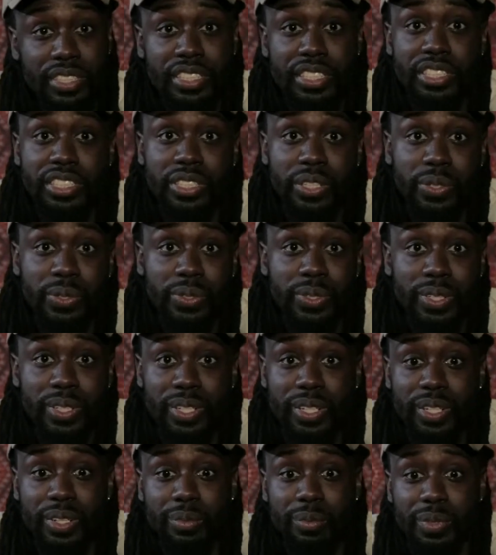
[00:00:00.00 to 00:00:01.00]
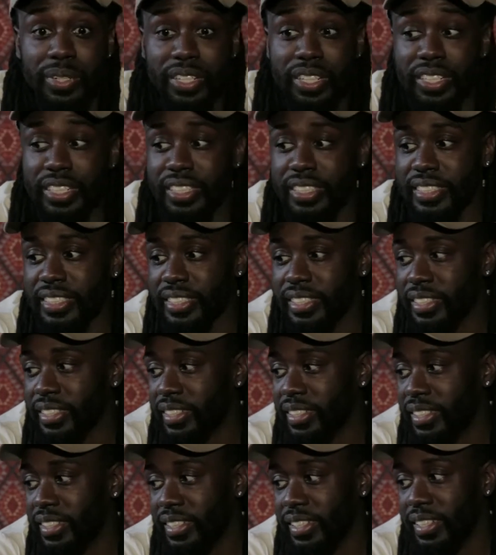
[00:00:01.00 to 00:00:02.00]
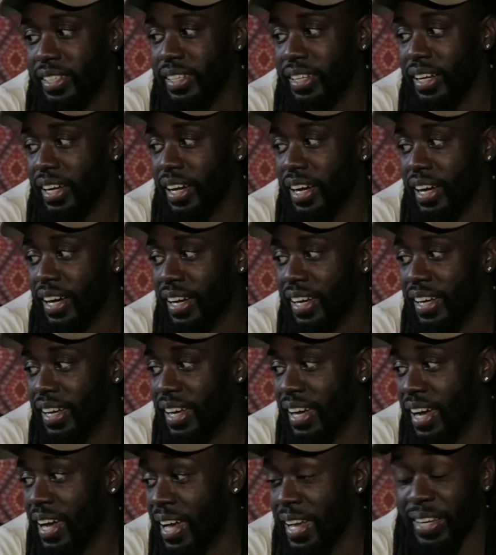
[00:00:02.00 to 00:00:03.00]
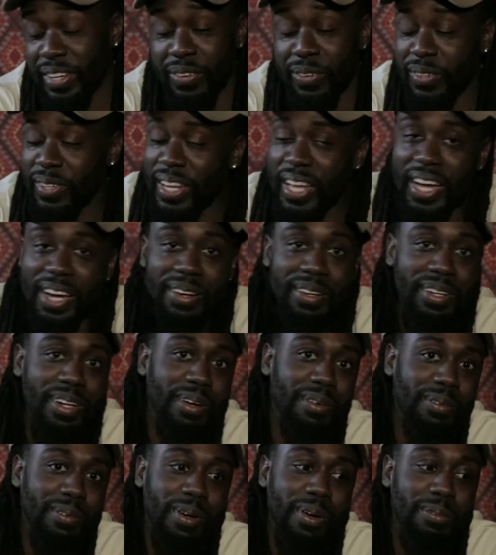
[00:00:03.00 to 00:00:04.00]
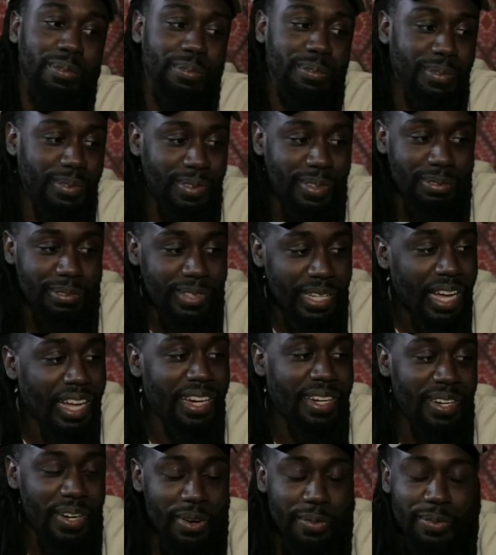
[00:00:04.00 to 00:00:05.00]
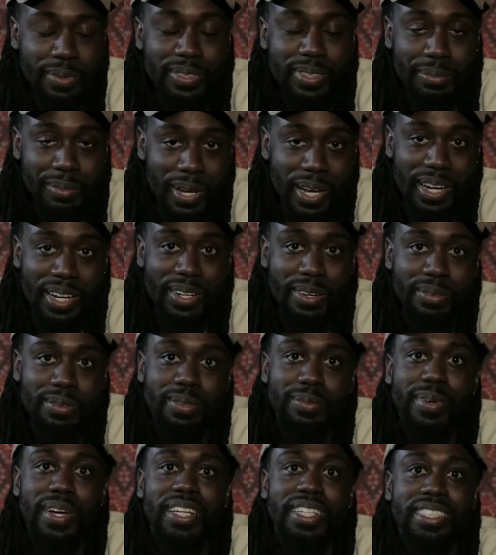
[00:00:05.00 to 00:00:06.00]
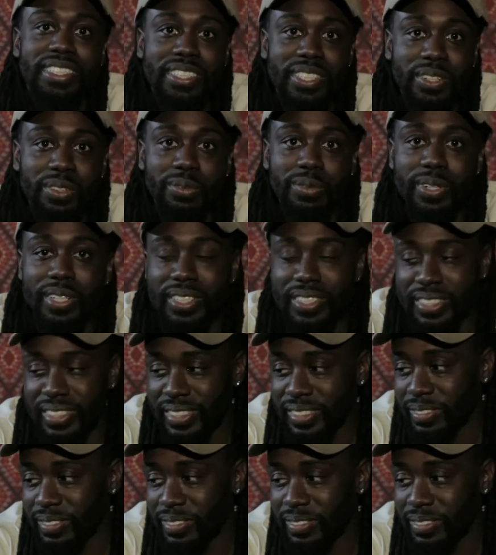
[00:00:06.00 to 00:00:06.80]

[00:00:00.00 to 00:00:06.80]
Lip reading: to this show. Because I ain't gonna lie, I'm kind of nervous. I'm kind of nervous about the show, but